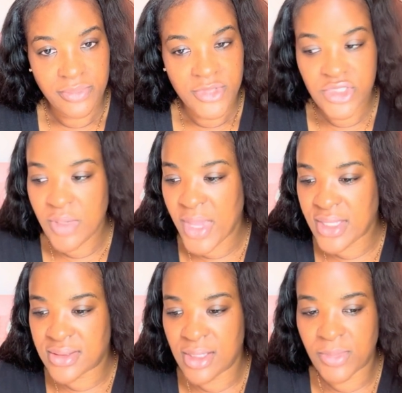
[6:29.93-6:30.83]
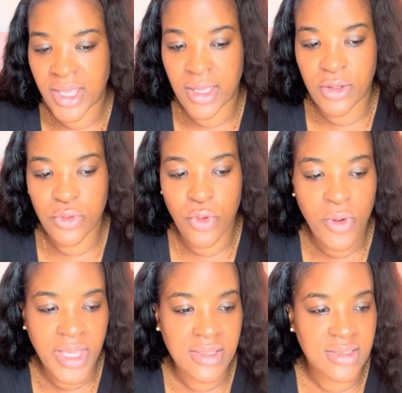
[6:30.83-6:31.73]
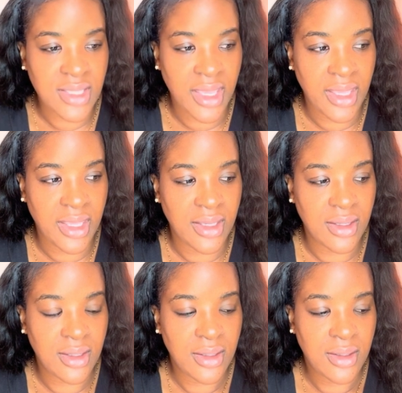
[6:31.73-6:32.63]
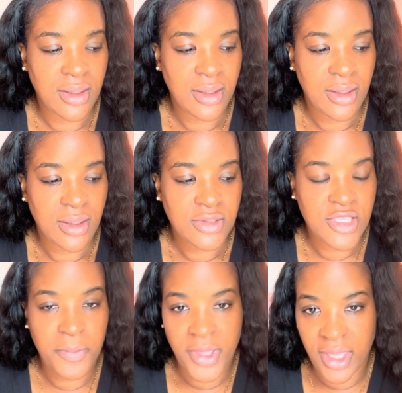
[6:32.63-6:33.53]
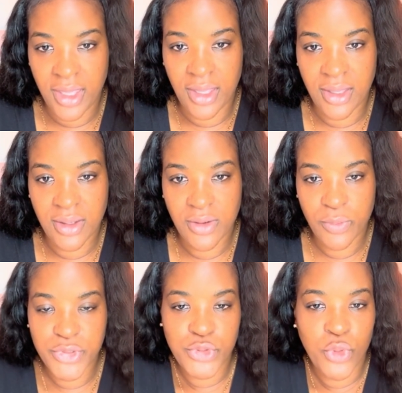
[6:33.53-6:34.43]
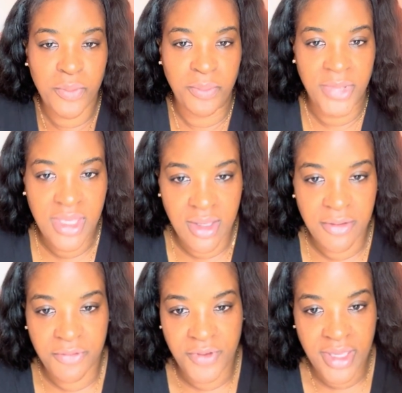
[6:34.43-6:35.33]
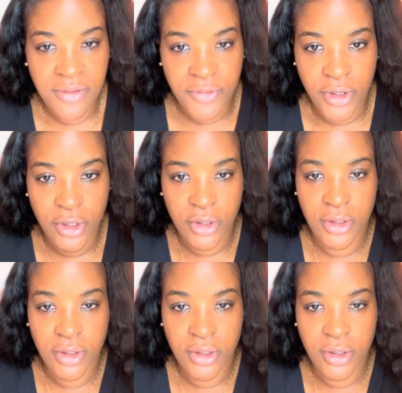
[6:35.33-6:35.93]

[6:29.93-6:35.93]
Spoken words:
She made it seem like going inside to pay was doing me a favor.